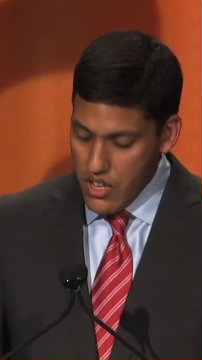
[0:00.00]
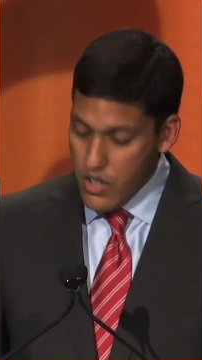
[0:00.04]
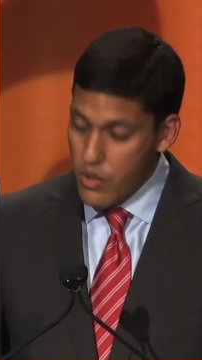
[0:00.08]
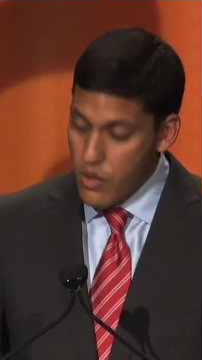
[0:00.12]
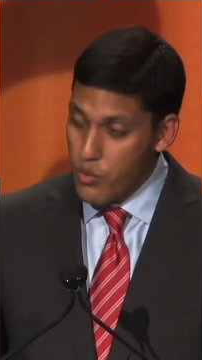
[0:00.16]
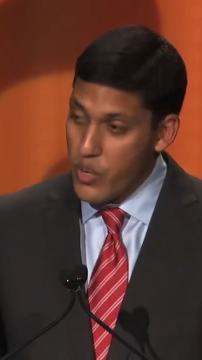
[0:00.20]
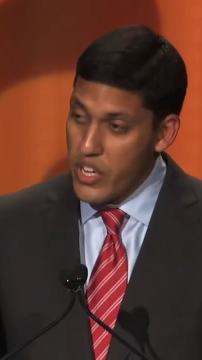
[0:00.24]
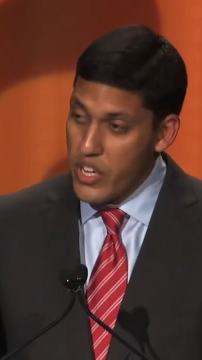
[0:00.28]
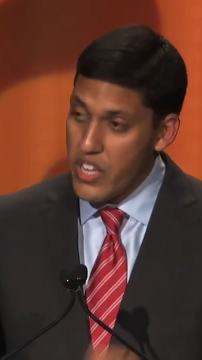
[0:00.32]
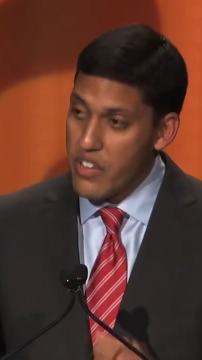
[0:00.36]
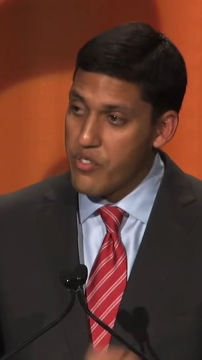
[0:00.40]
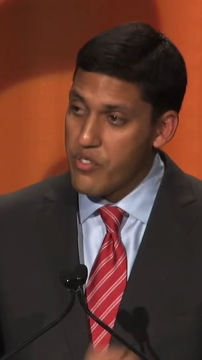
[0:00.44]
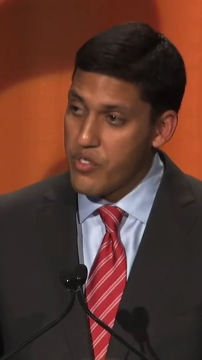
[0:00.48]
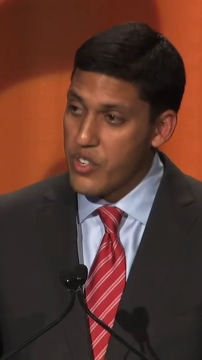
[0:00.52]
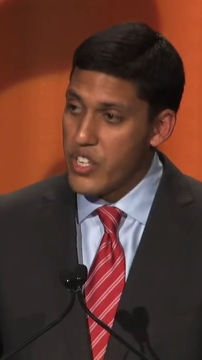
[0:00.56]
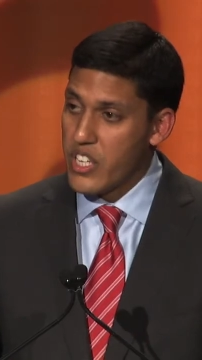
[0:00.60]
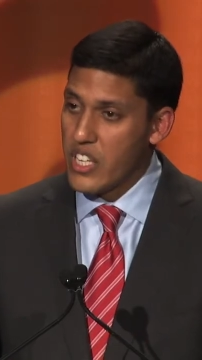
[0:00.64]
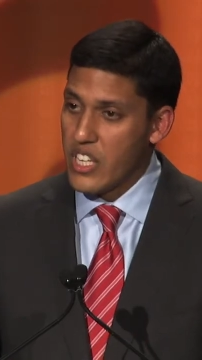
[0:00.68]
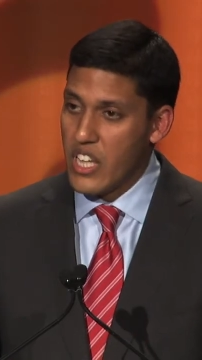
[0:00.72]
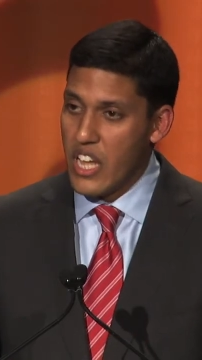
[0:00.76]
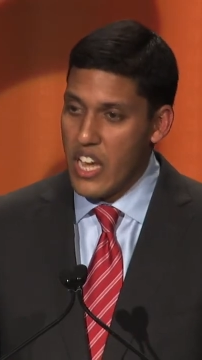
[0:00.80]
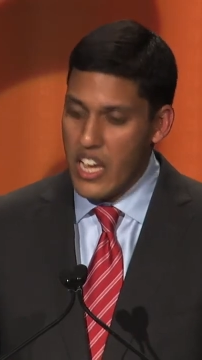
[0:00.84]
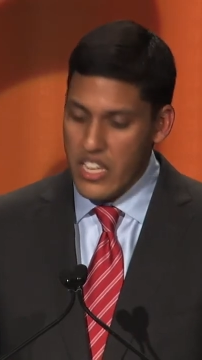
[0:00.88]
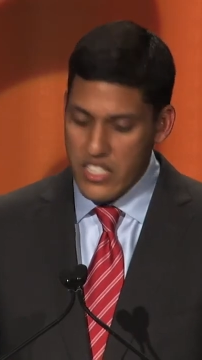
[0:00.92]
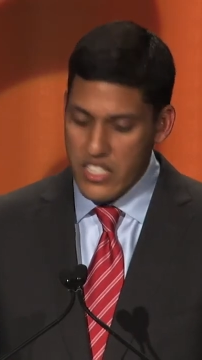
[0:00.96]
we have
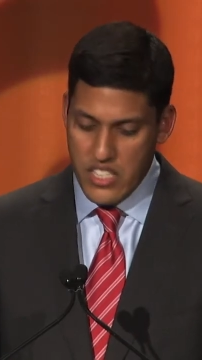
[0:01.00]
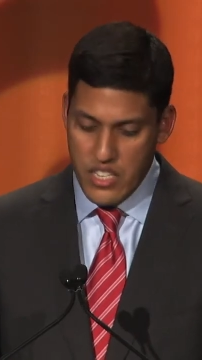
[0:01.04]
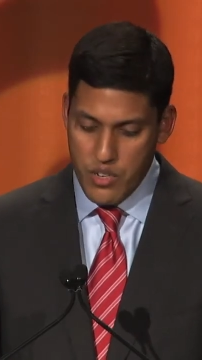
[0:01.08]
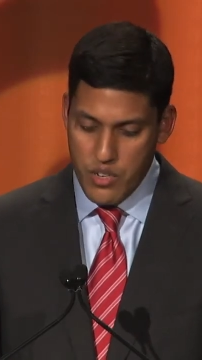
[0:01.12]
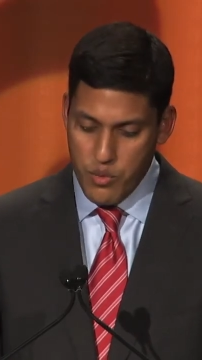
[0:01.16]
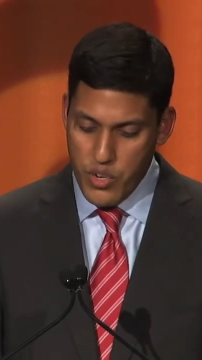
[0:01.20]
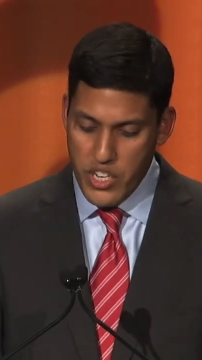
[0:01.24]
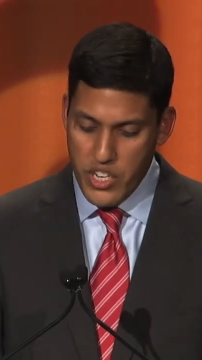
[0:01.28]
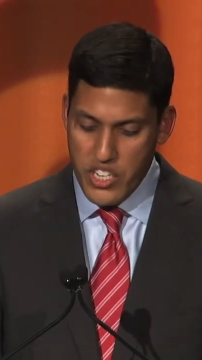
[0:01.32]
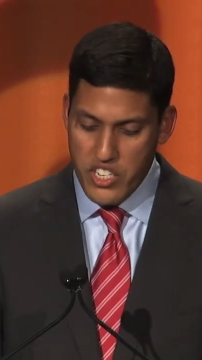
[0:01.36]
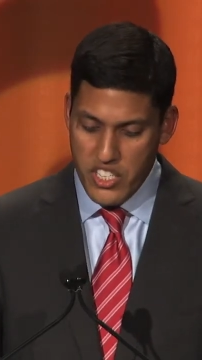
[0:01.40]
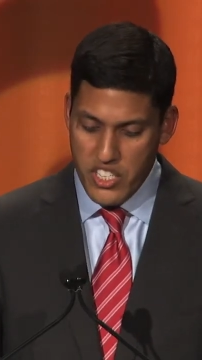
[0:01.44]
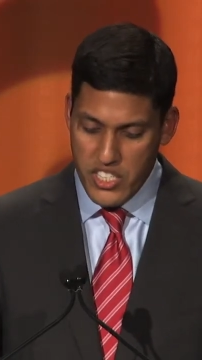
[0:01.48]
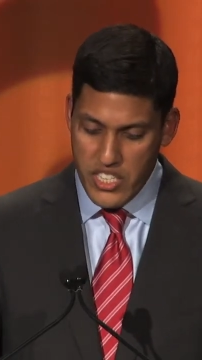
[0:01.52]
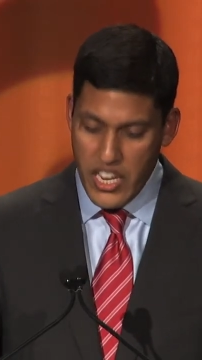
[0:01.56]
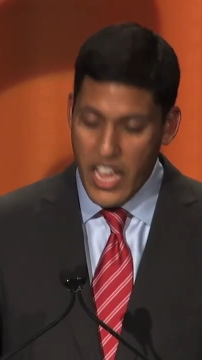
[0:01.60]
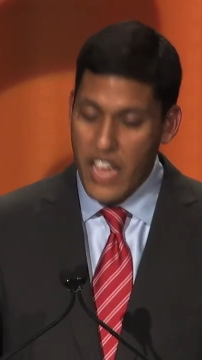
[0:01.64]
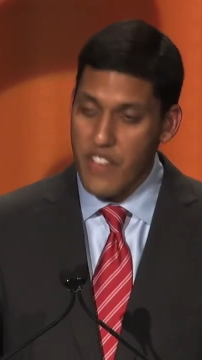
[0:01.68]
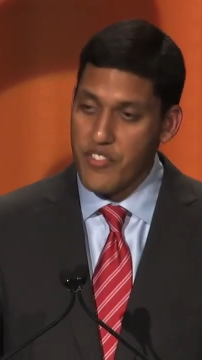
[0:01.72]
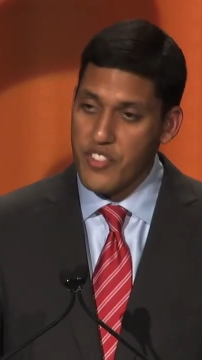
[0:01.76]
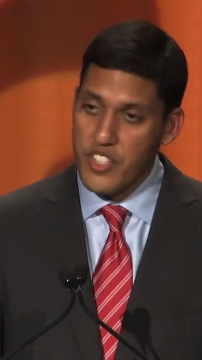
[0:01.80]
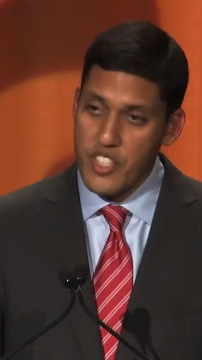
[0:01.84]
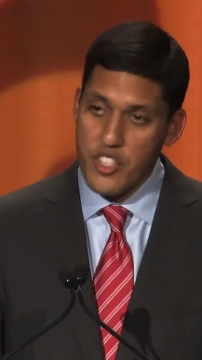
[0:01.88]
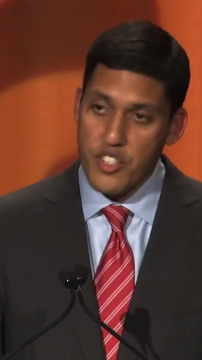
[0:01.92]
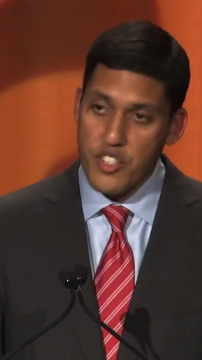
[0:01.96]
realized that we just
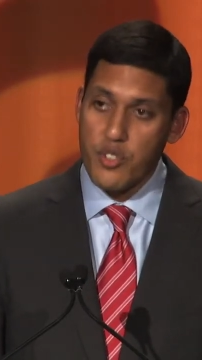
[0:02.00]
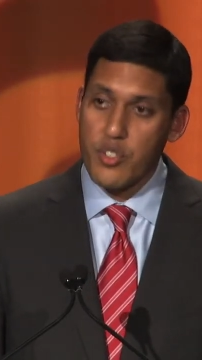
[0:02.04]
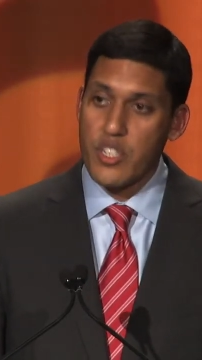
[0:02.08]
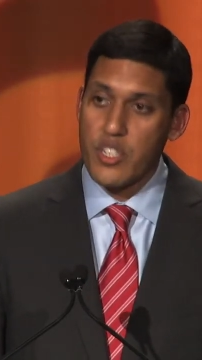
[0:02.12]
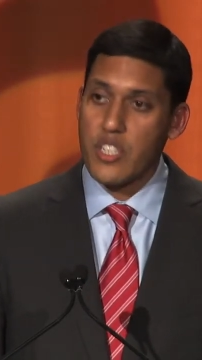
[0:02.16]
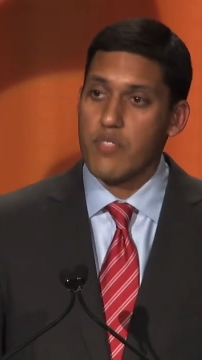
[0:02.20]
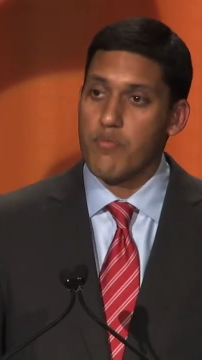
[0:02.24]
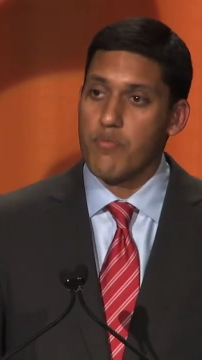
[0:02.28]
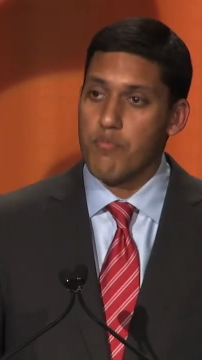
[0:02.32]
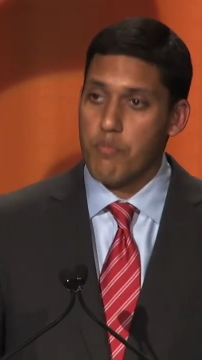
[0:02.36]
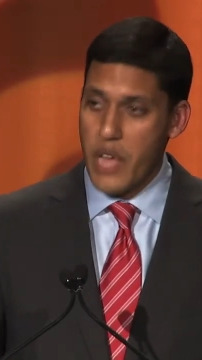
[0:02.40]
have to do it